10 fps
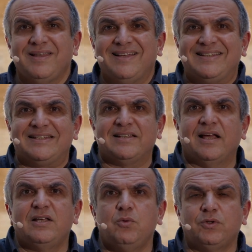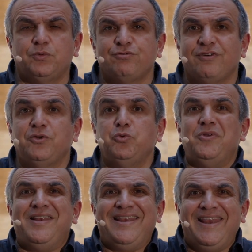that's exactly what we try to
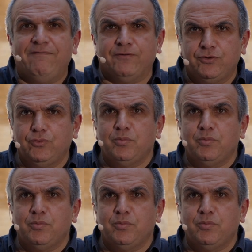never do,